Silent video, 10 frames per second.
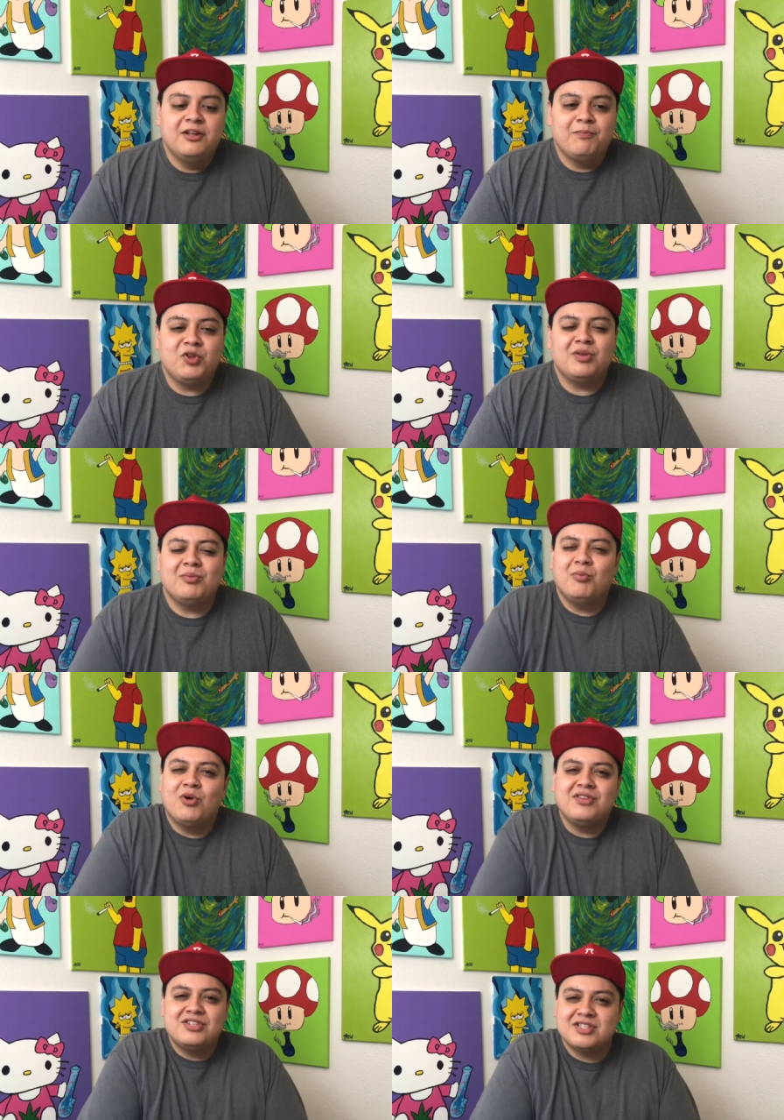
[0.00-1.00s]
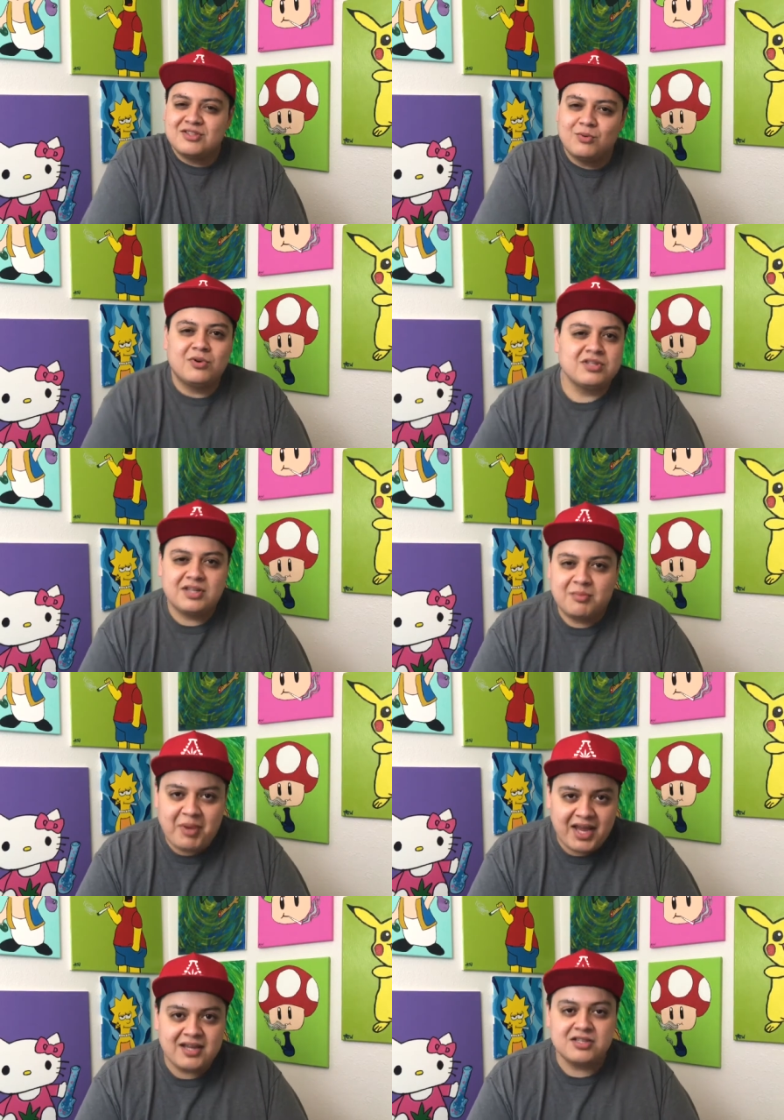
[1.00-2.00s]
the words on a
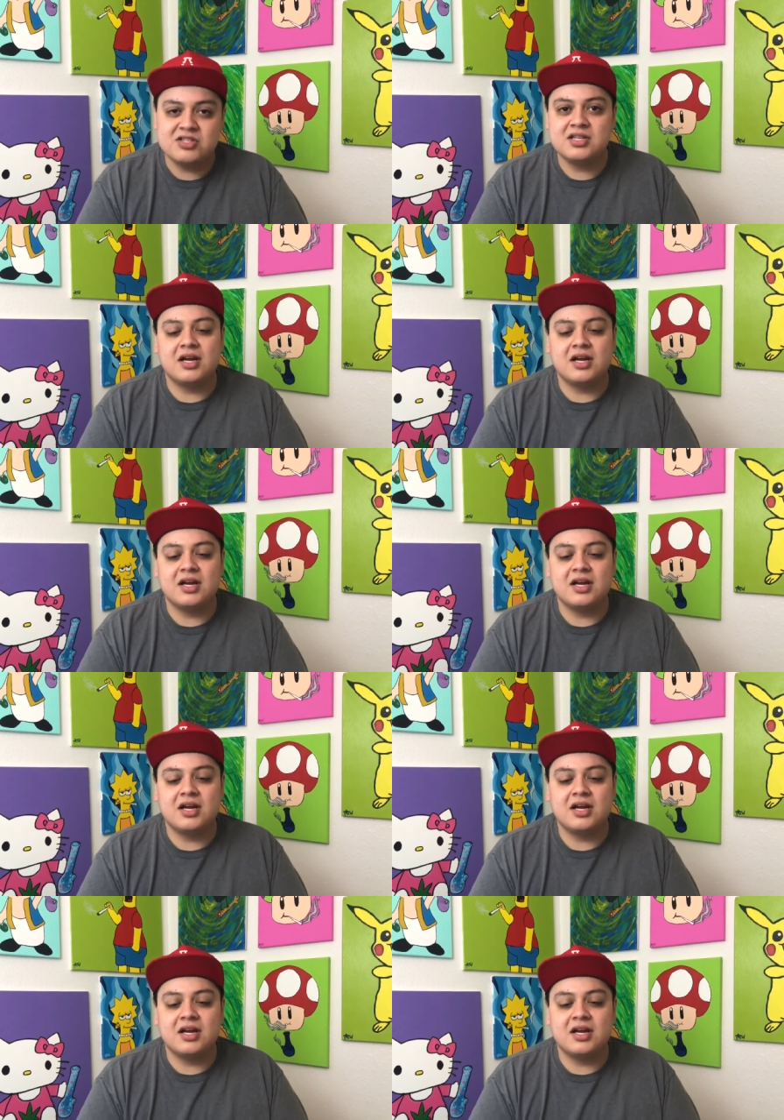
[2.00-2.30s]
page.